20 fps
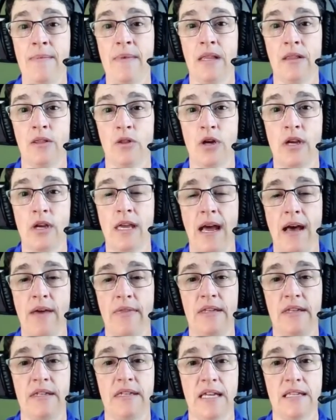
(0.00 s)
and look at how
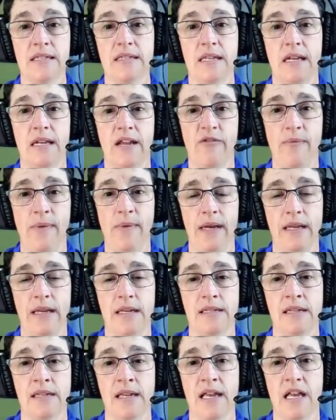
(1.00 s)
the density of
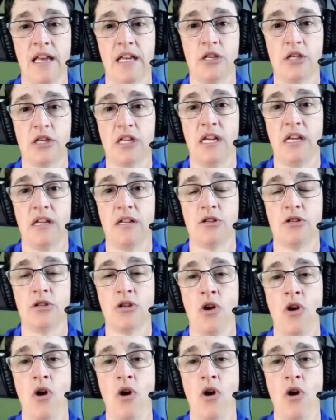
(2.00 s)
pennies has changed